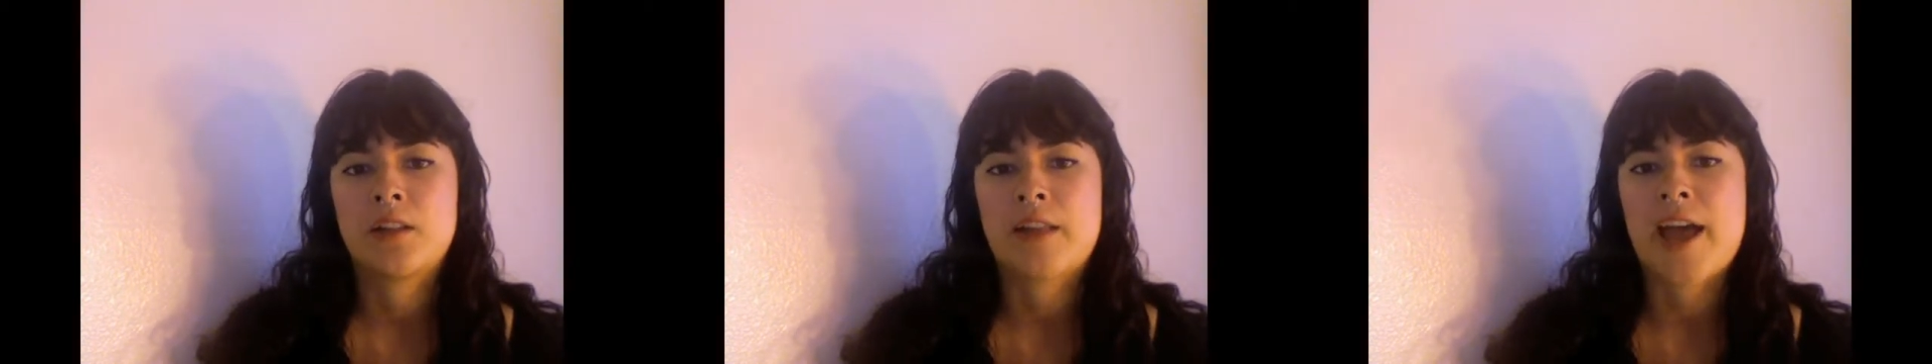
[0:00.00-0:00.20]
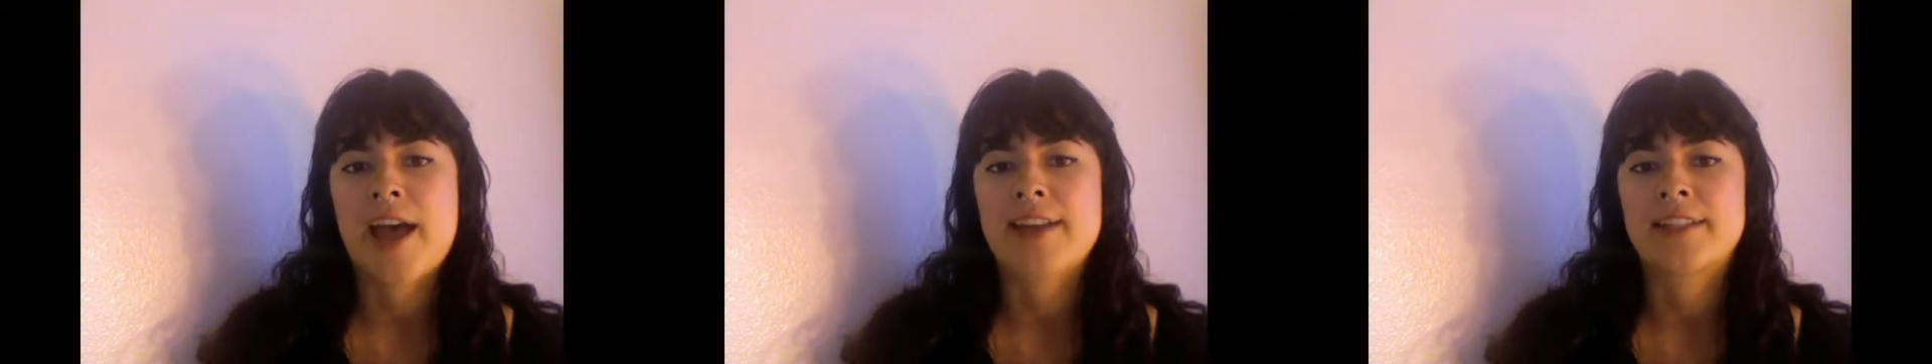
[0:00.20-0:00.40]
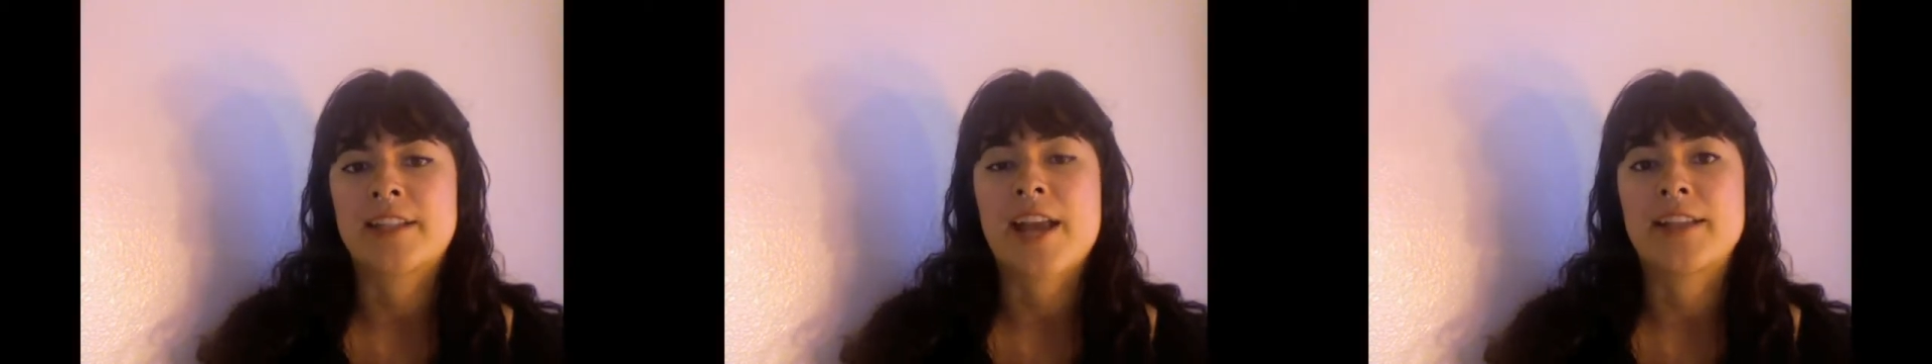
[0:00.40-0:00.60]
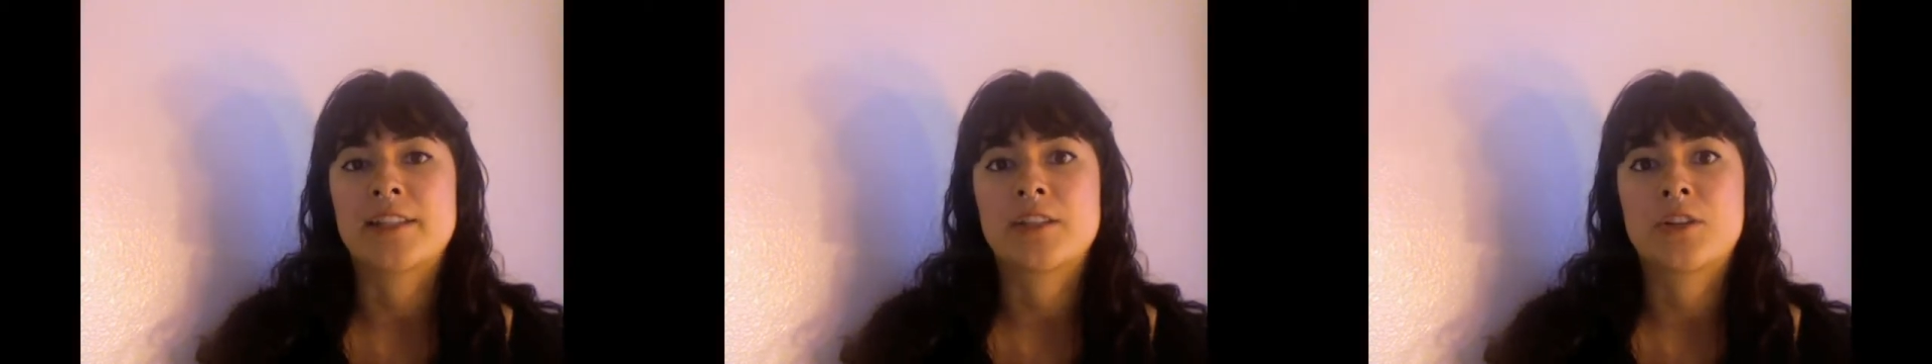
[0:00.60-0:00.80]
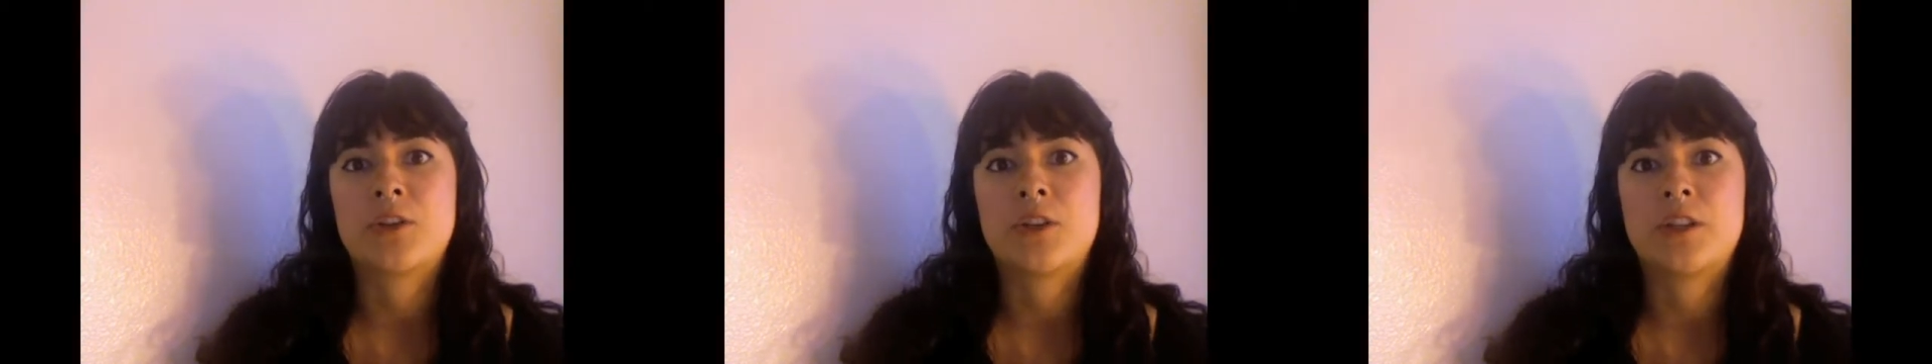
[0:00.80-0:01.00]
last high
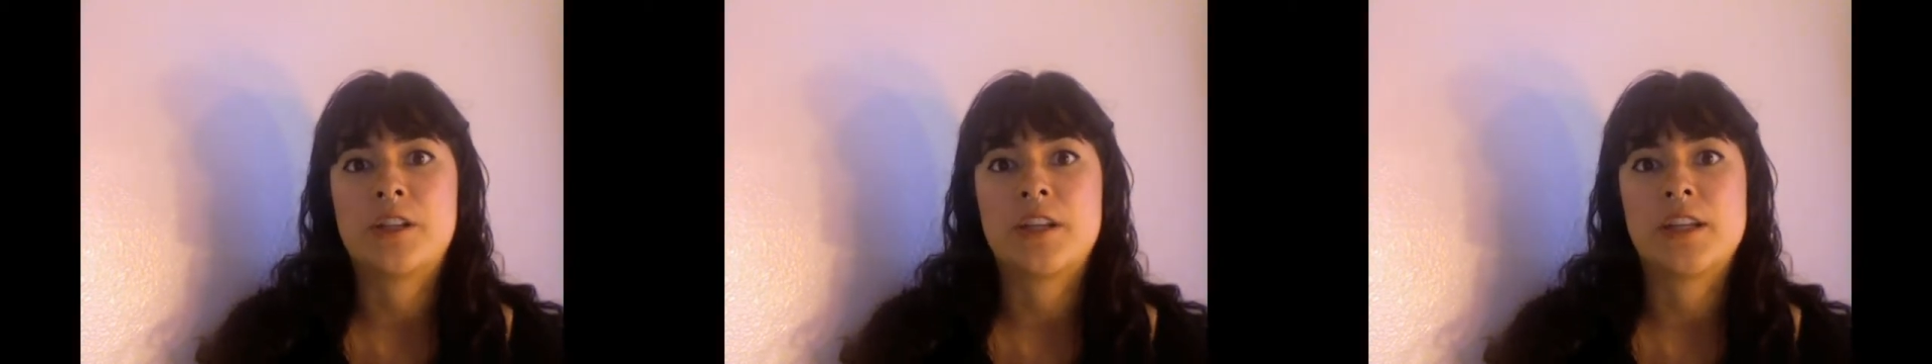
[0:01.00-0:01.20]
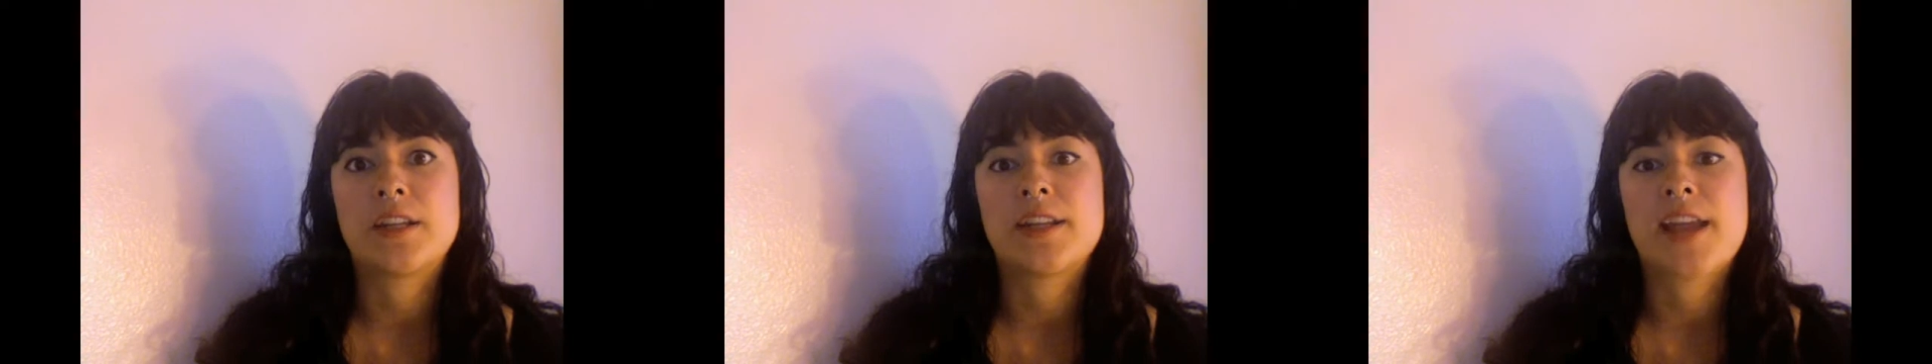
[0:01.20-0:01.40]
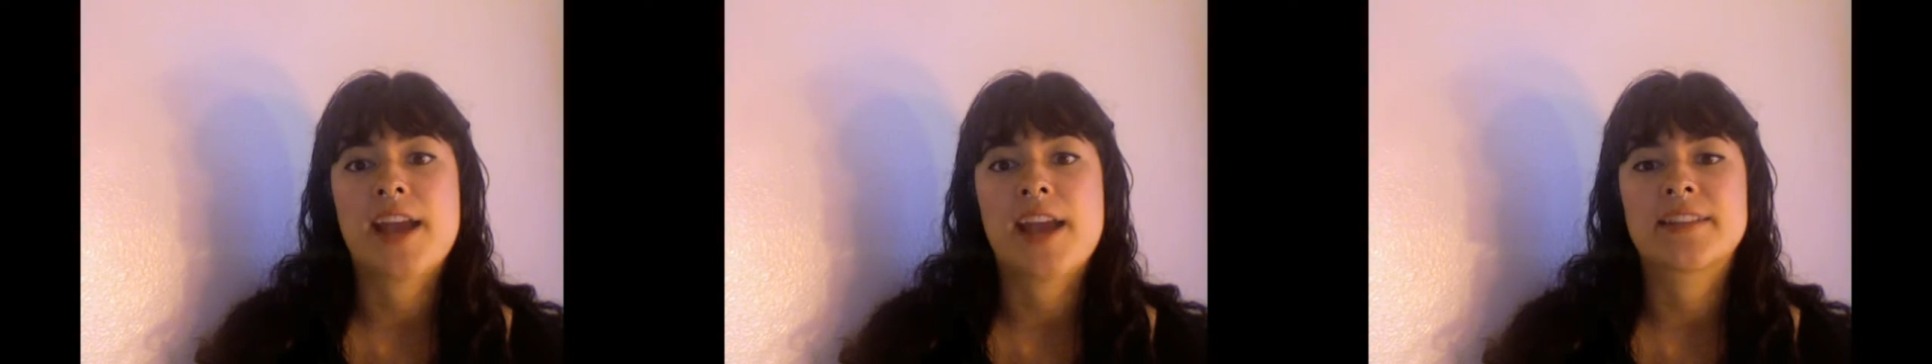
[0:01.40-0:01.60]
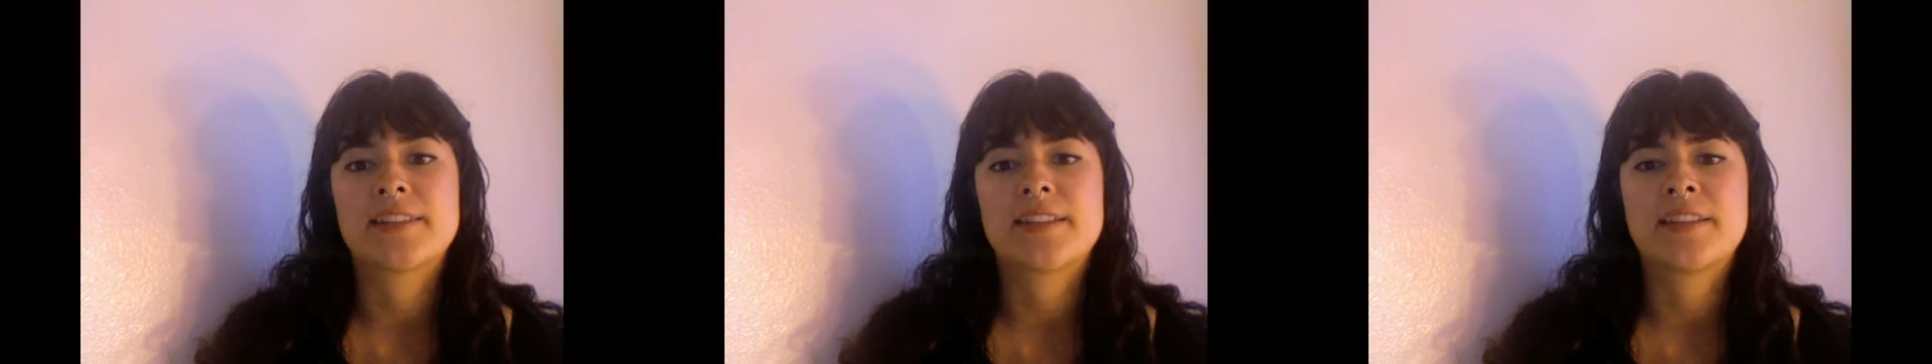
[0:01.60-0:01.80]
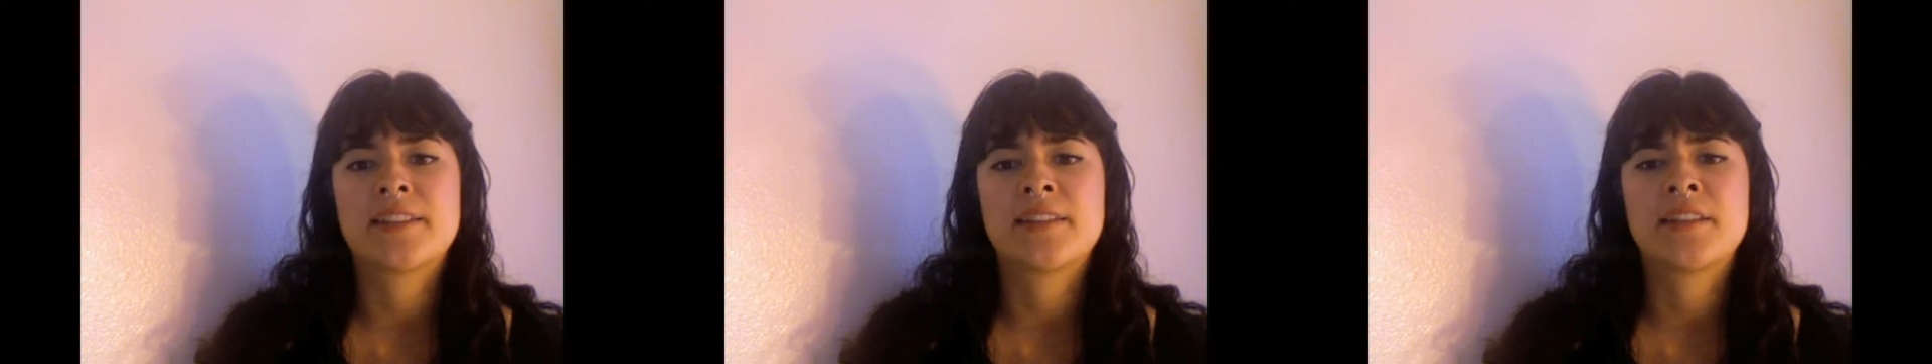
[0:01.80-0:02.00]
school in
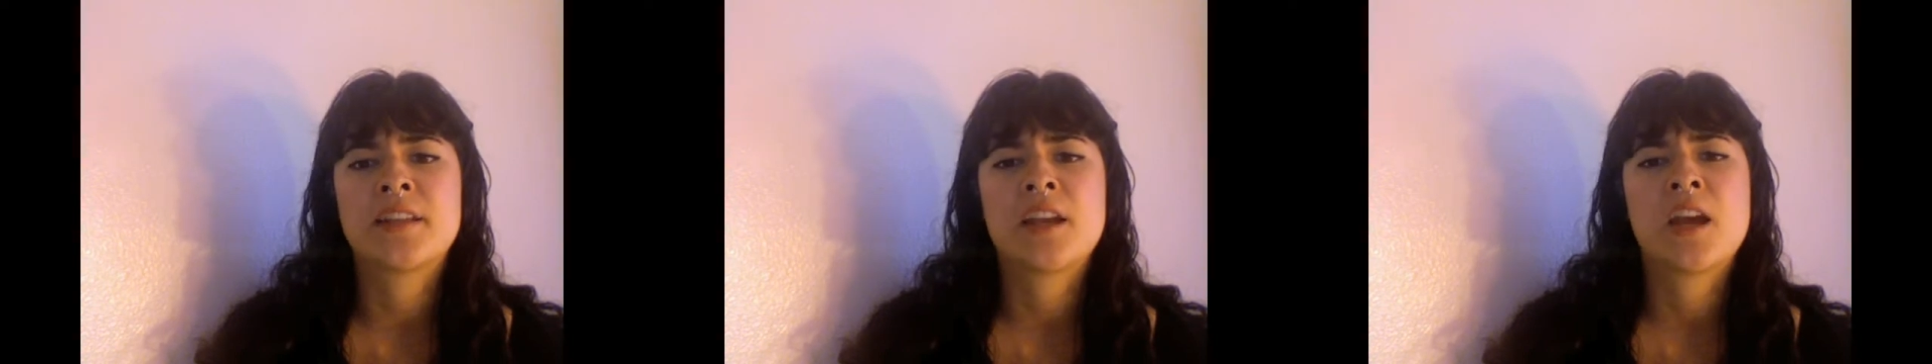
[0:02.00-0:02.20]
Texas,